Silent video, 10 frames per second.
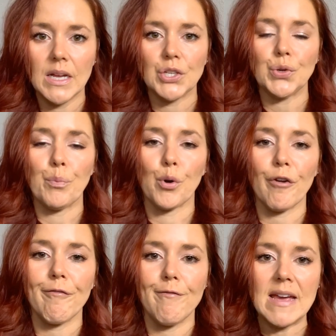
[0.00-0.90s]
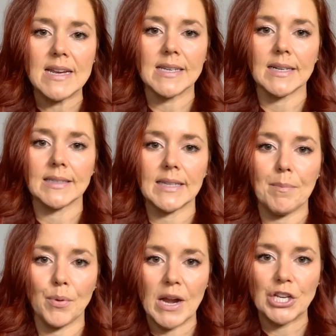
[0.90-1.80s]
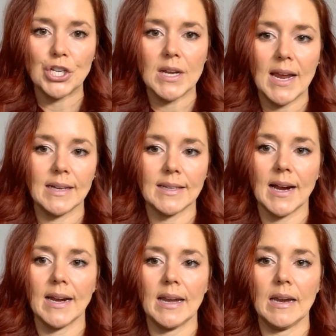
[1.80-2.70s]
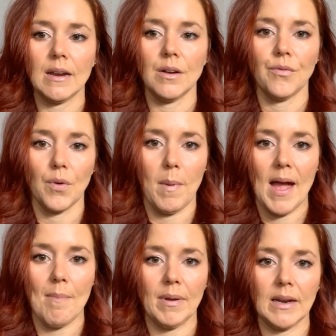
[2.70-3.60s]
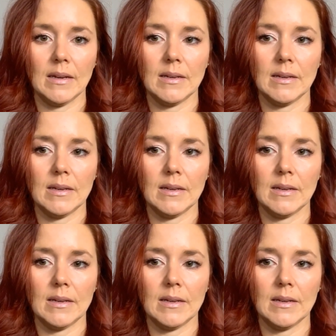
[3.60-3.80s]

to prevent separation anxiety from happening.